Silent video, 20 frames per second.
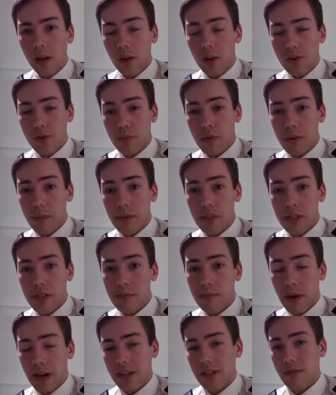last week we
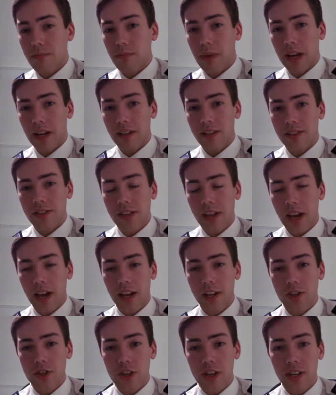did mass and balance
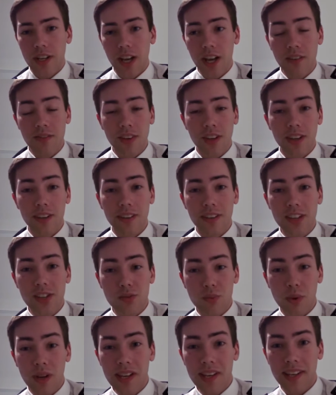and gen nav, and
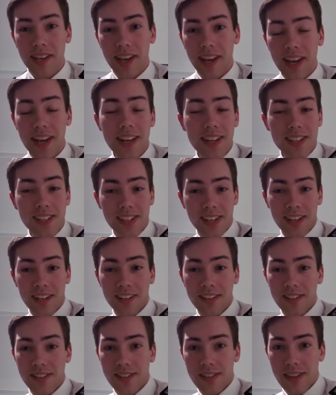this week it's
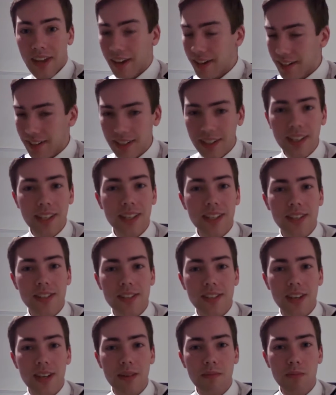exactly the
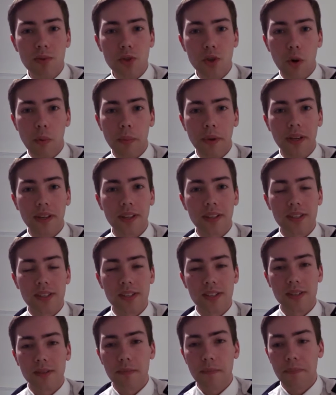same
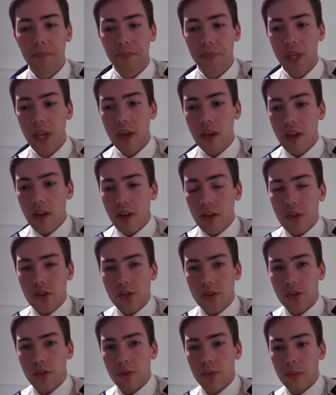topics.
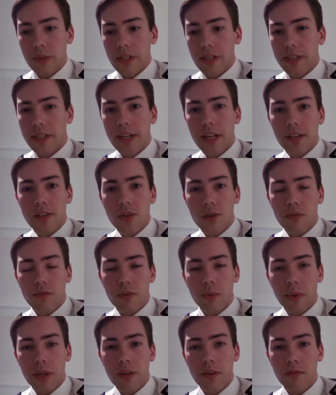So we kicked
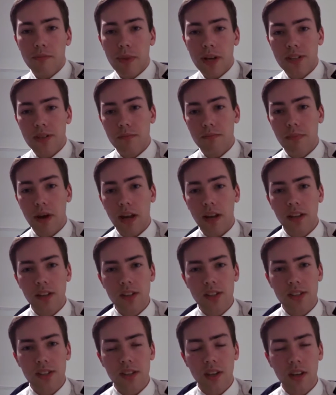off the week with mass and
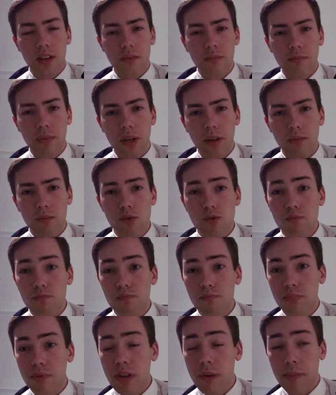balance. It was
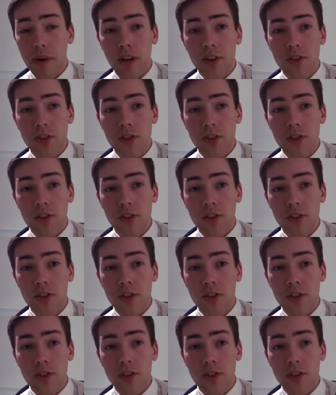pretty